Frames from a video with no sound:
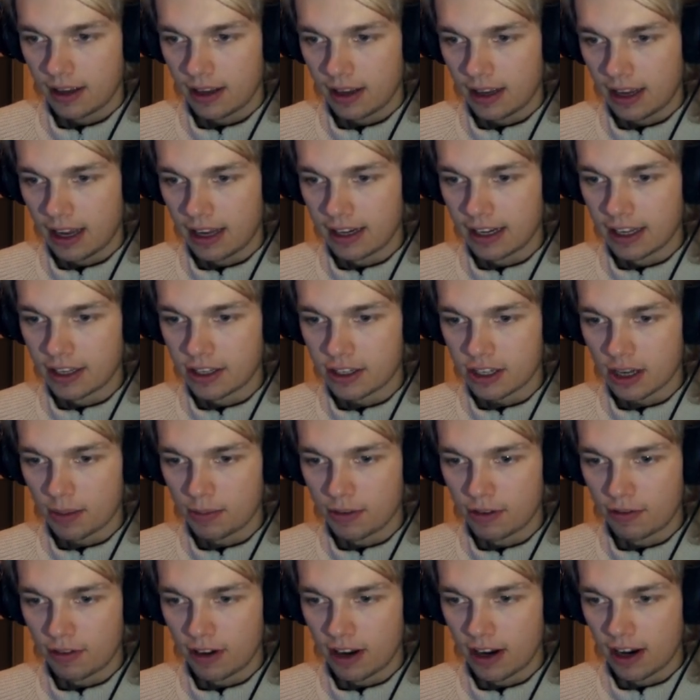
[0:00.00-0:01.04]
and then
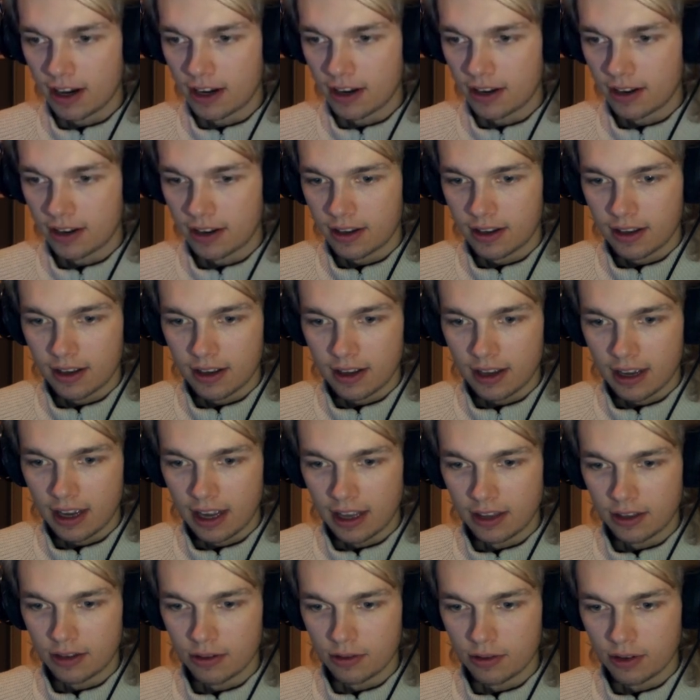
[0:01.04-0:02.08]
subdivide
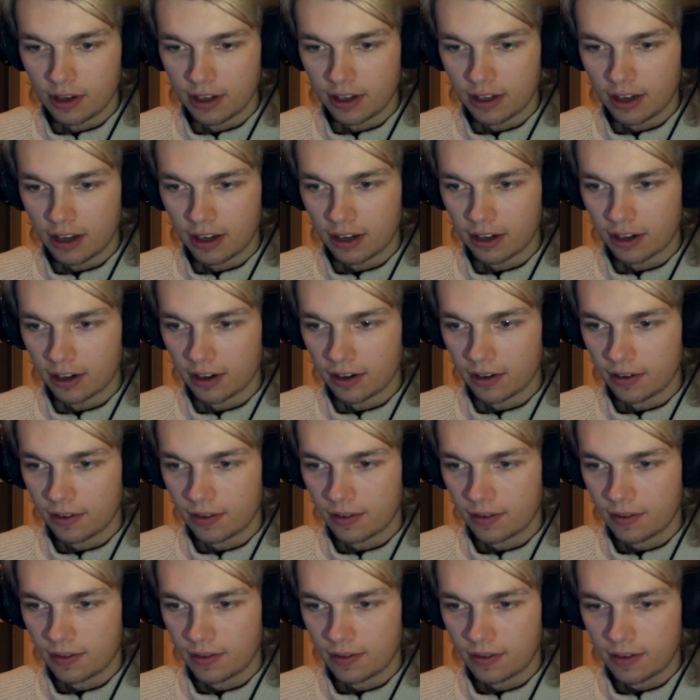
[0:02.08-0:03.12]
and do another
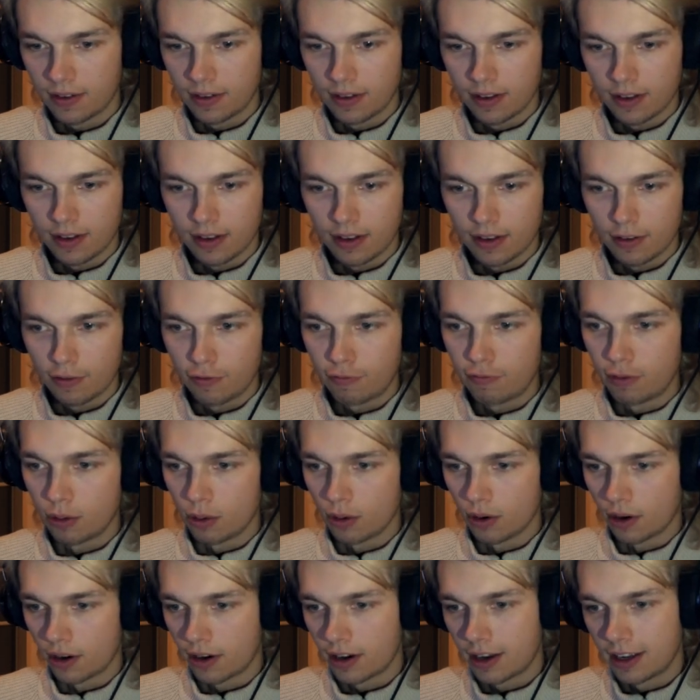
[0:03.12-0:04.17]

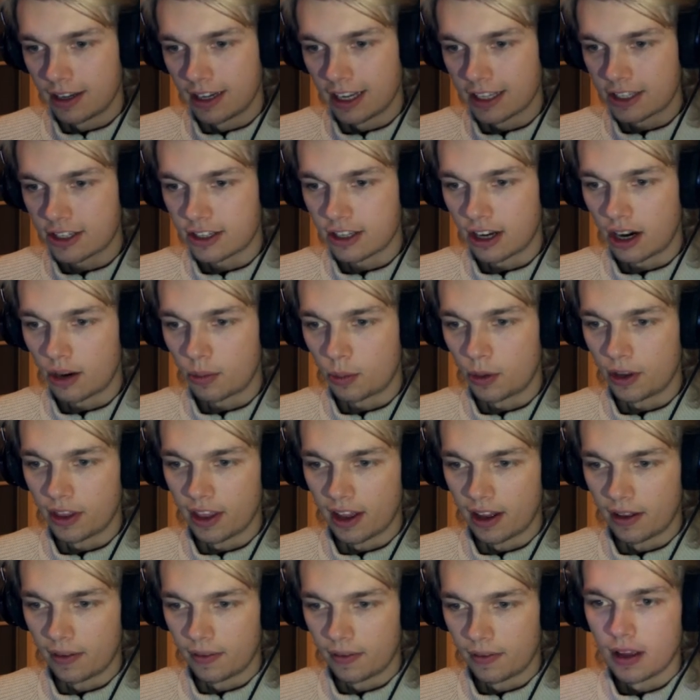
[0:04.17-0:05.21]
4. Let's start with
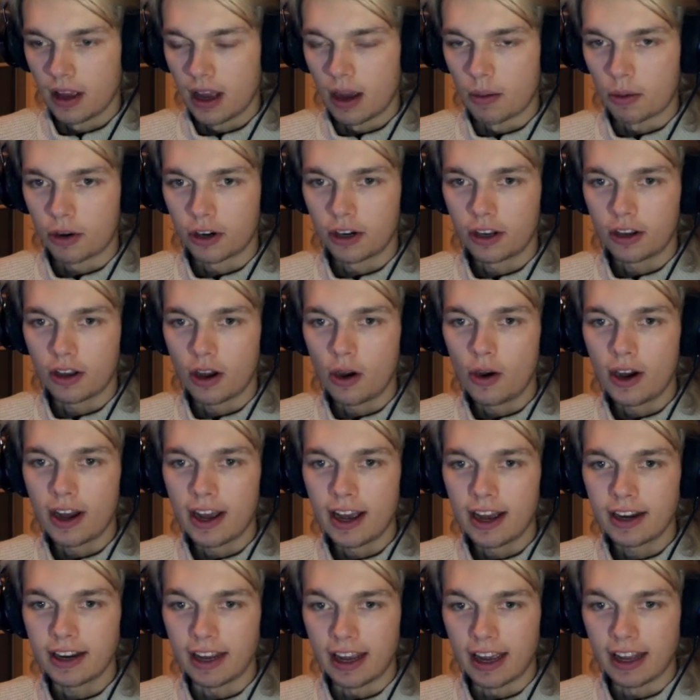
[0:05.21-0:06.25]
that. And we're going to go
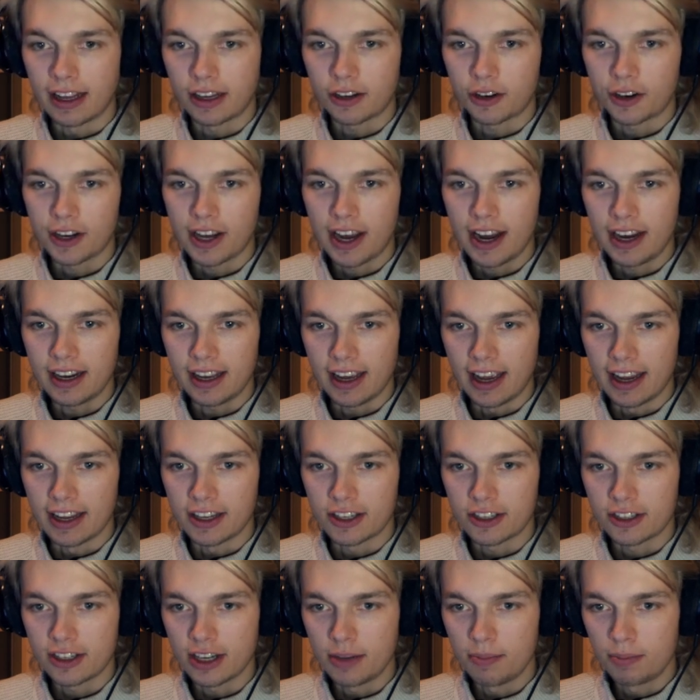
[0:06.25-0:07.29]
ahead and create a
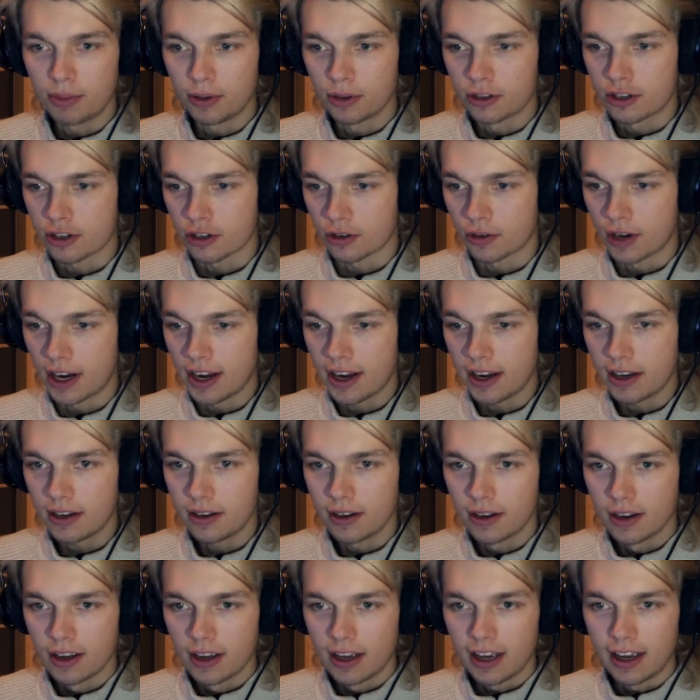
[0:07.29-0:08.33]
simple terrain.
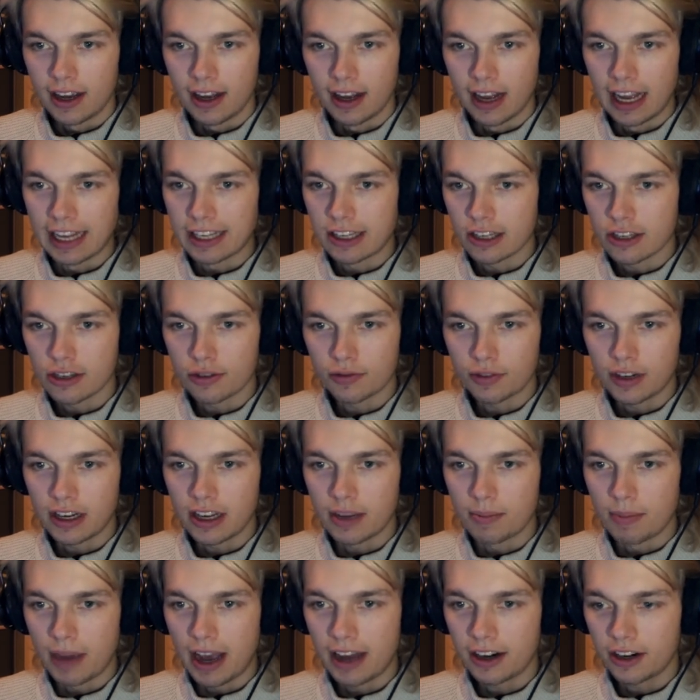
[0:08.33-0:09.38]
It doesn't really
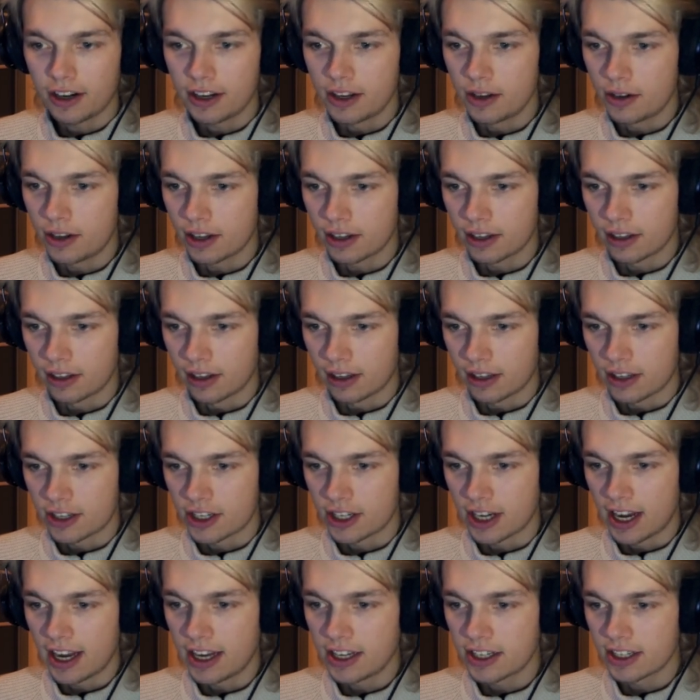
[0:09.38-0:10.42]
matter, you can
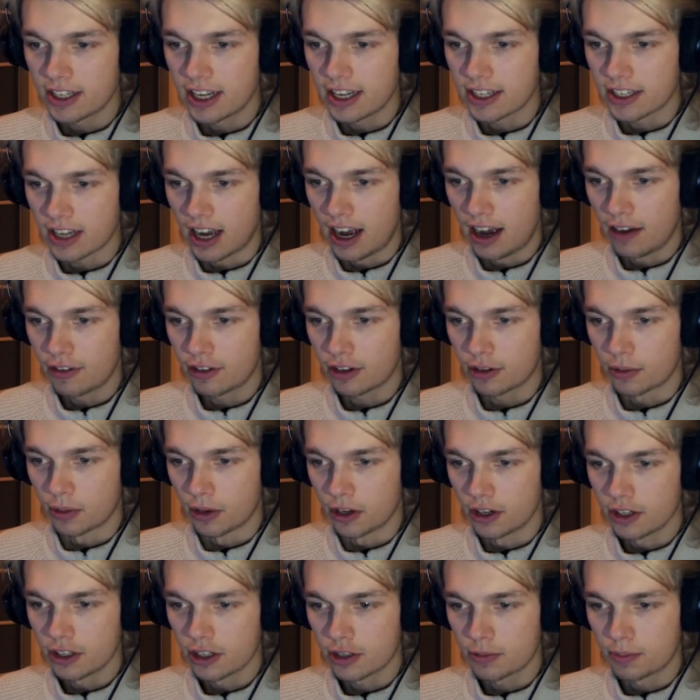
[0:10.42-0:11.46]
change this
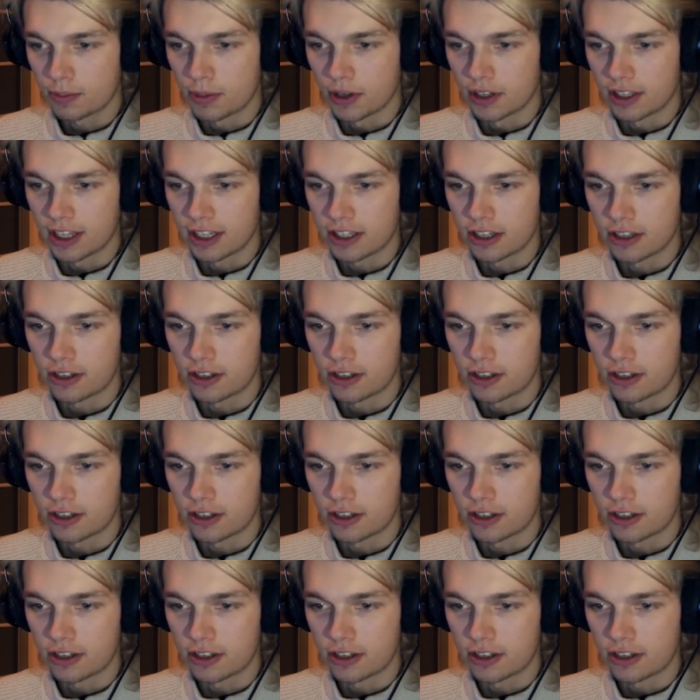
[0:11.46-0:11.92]
afterwards, but this is